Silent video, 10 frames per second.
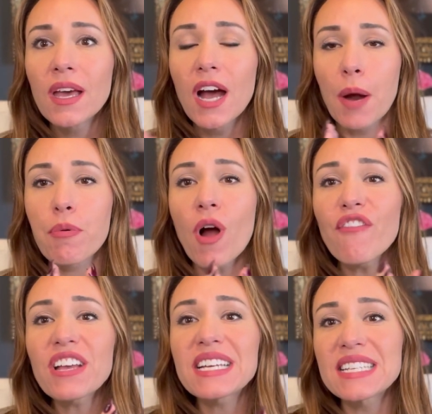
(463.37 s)
A
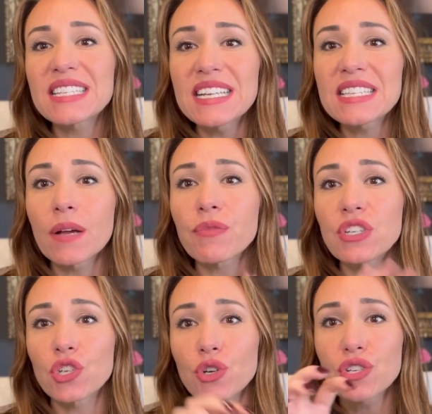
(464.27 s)
prophet can see
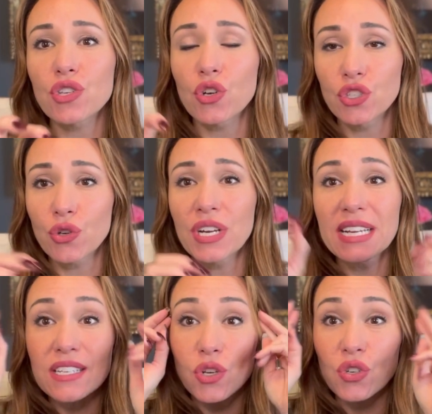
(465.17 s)
something during
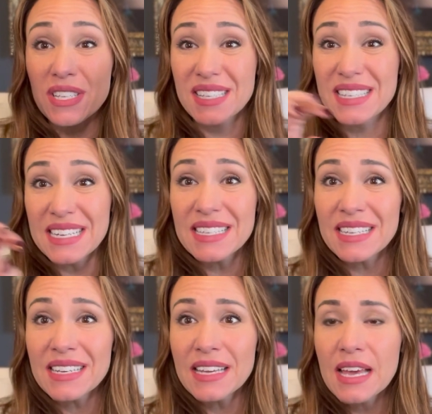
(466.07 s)
a certain
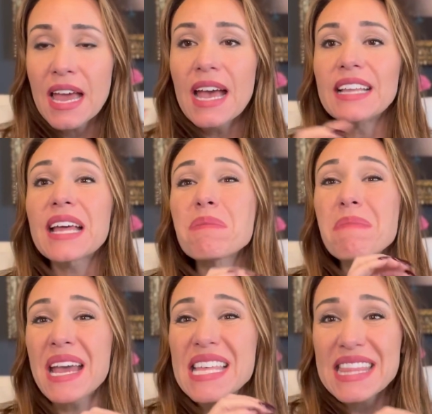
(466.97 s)
season, and they
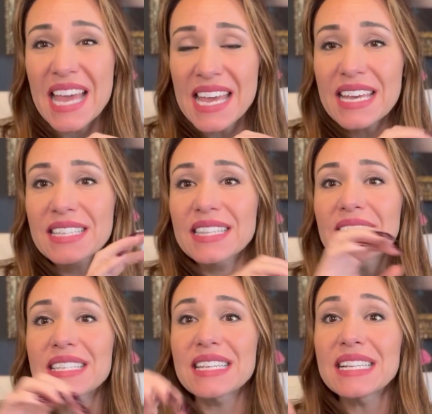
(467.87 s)
may think it's
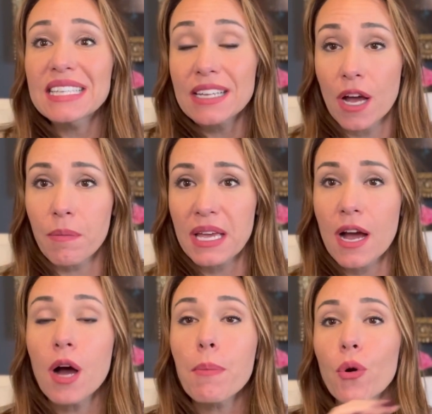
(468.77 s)
that season coming
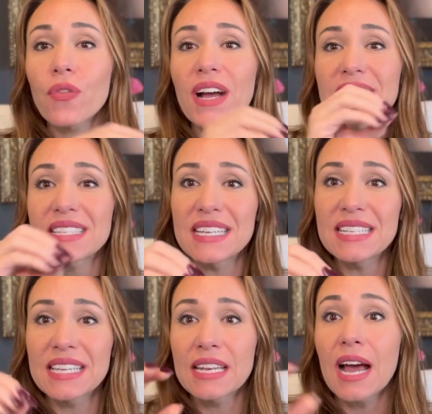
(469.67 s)
up or that
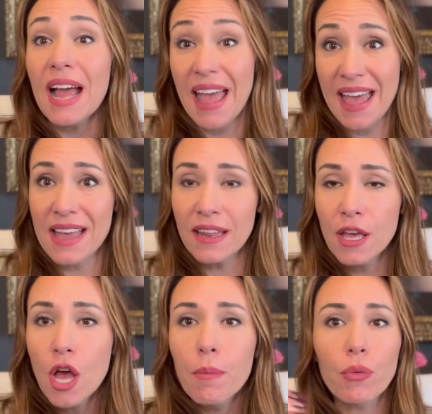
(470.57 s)
season ahead,
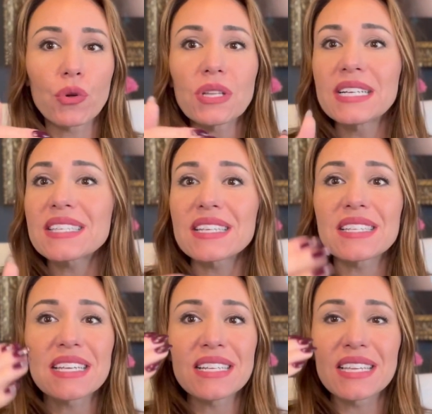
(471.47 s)
but really it's the
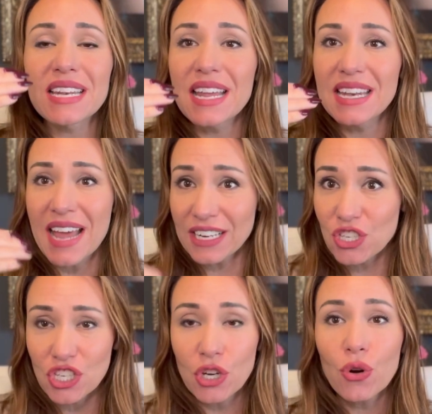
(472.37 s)
season
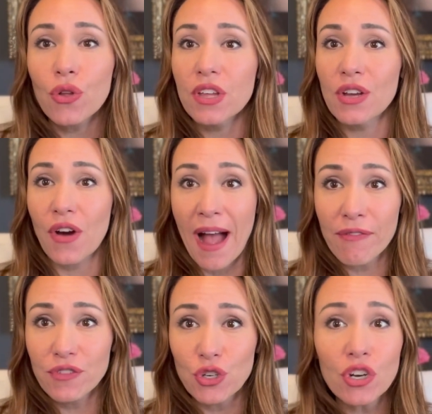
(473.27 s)
next year or the year
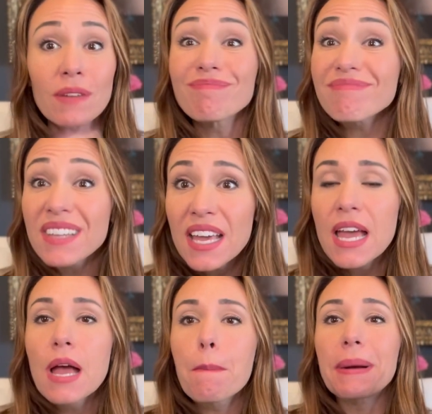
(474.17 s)
after.
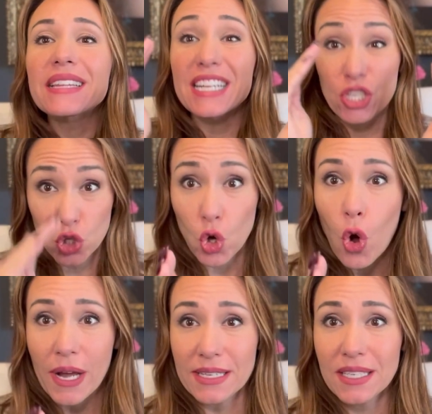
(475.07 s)
But they
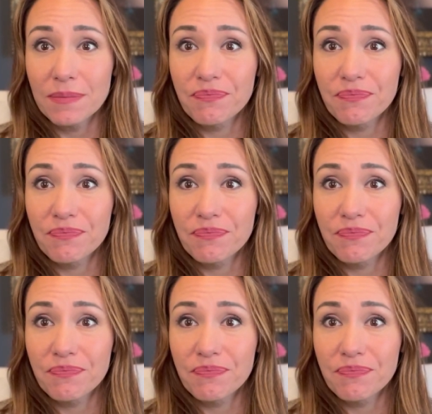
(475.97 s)
saw it.